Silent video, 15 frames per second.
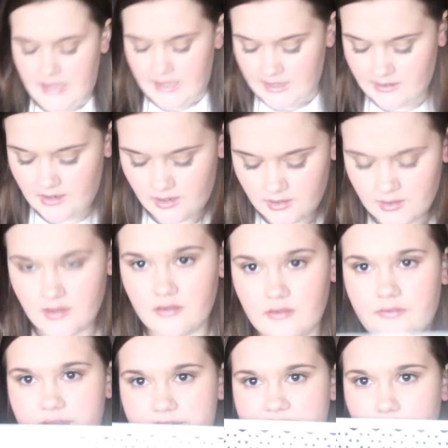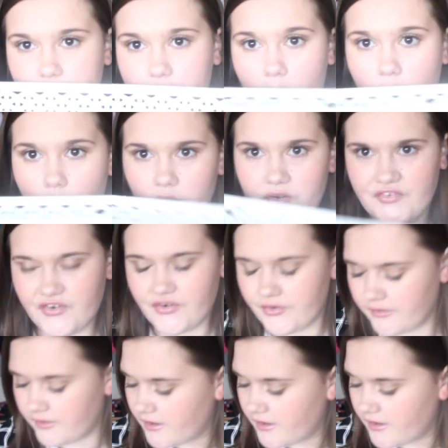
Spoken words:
in this pot,